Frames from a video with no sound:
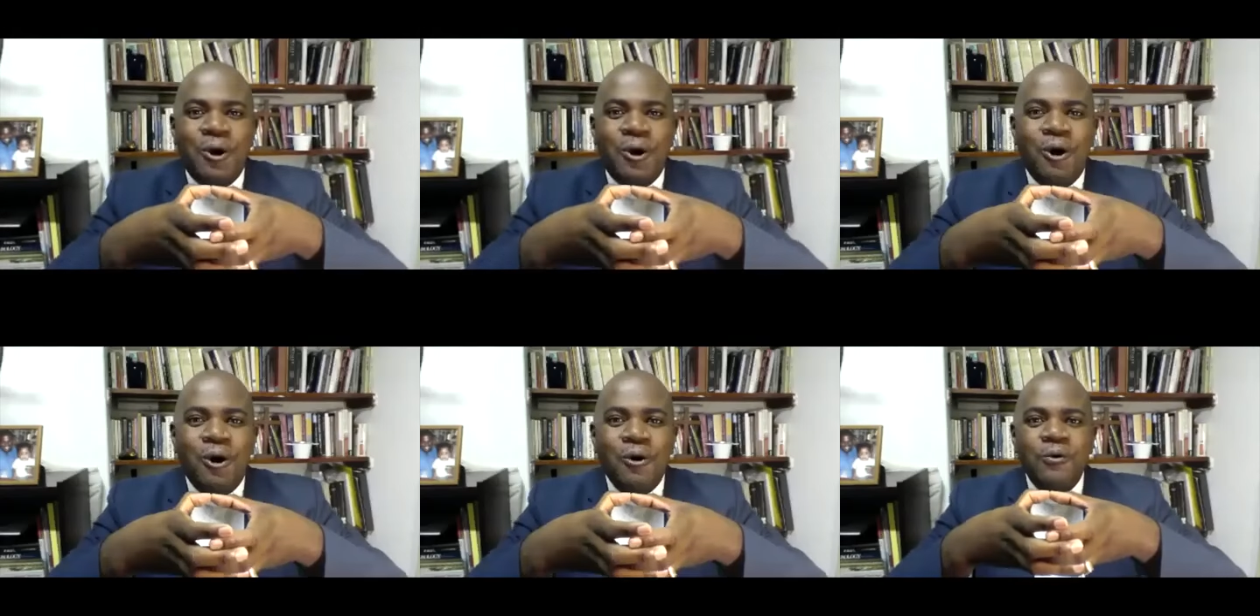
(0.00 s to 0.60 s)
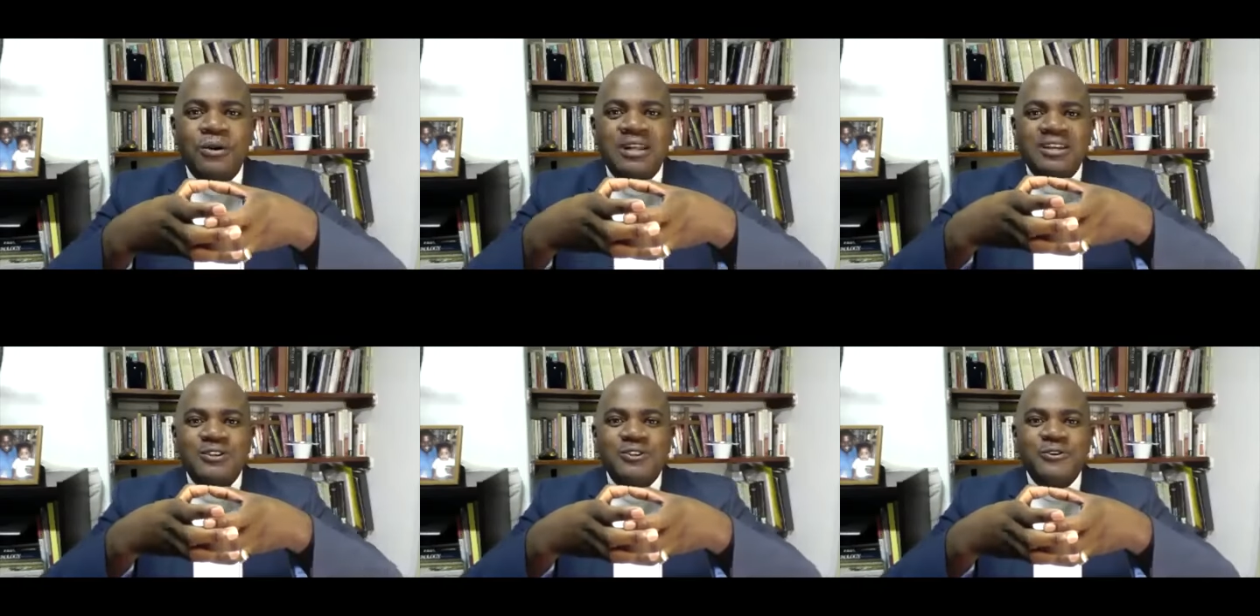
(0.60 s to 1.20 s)
whole
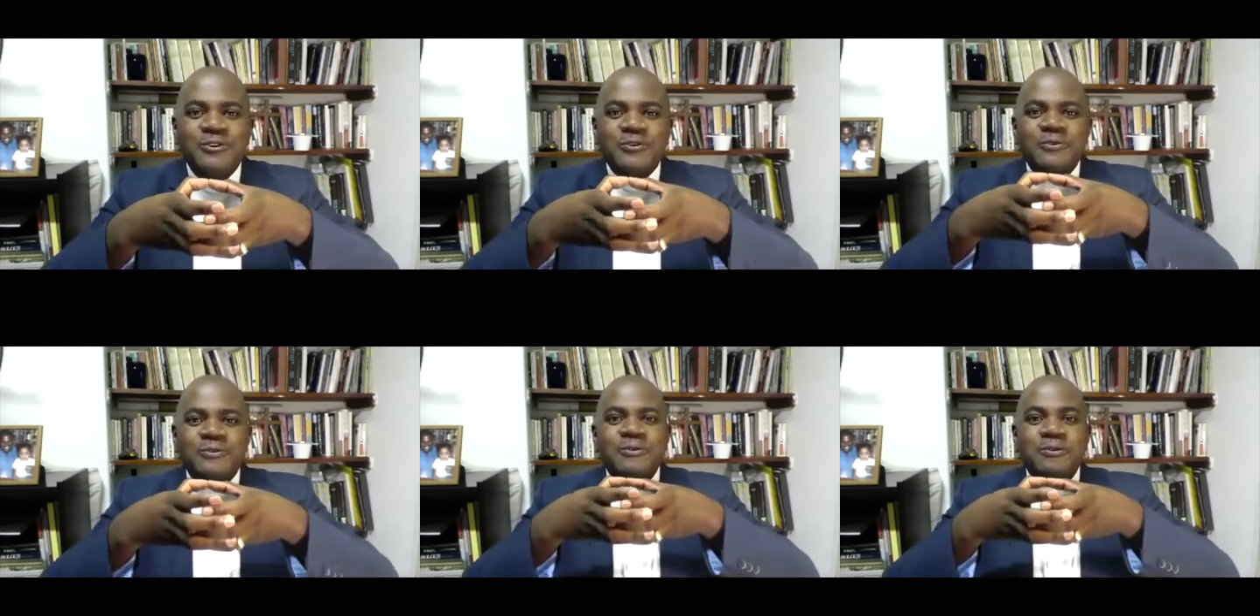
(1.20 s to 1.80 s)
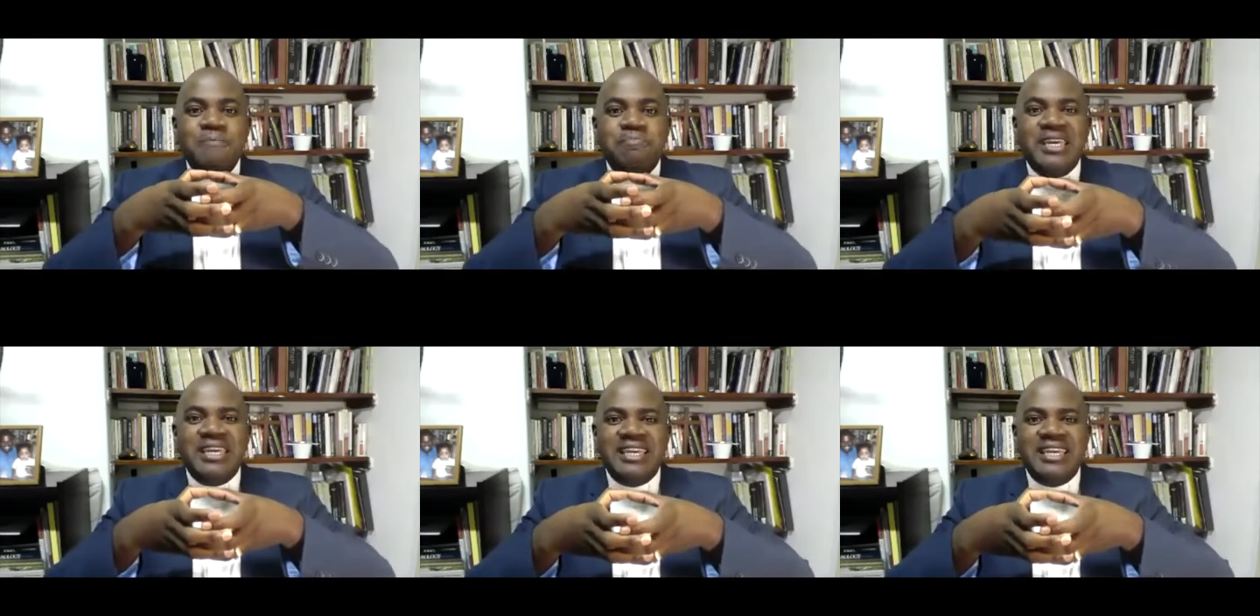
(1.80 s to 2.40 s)
new
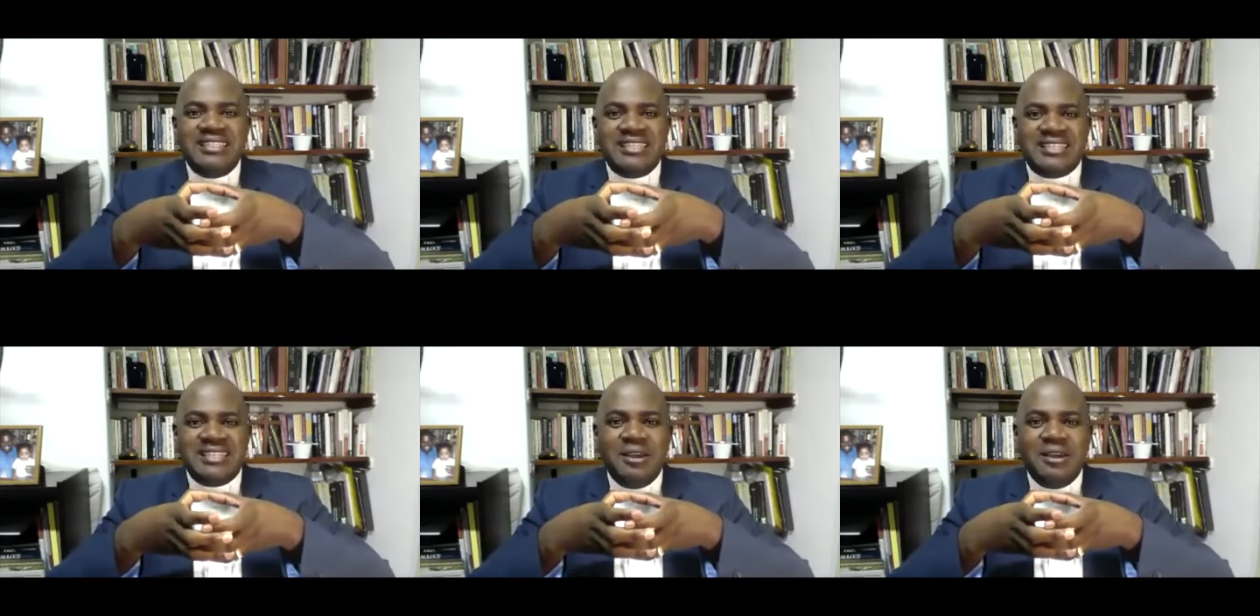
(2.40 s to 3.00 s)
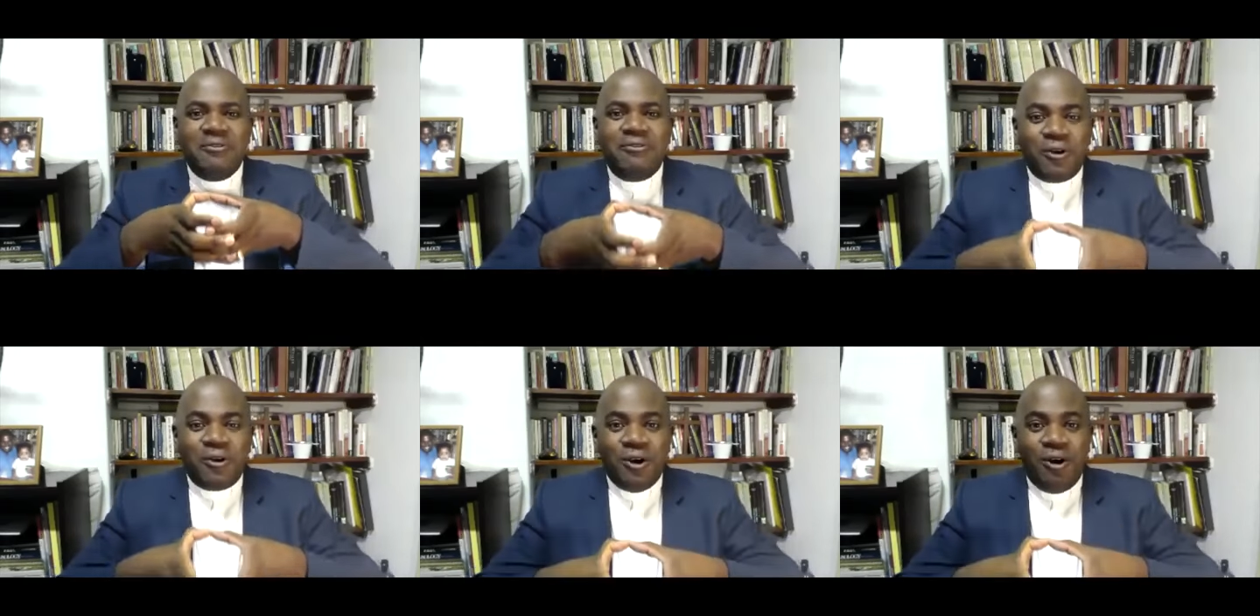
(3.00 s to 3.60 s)
beings
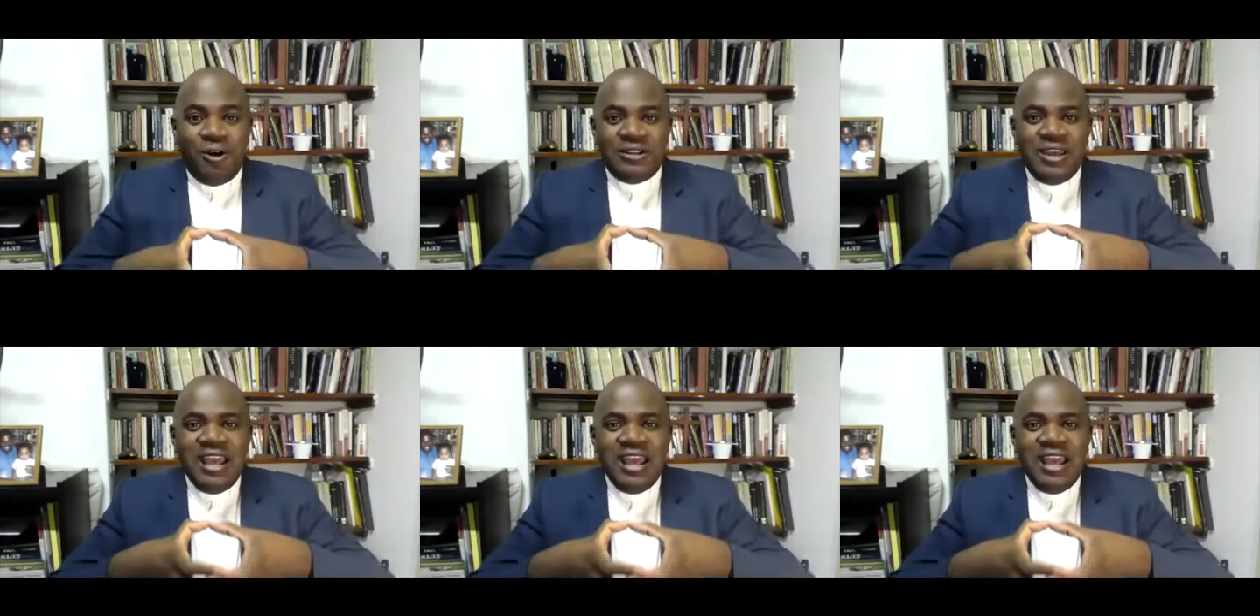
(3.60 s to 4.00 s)
for God.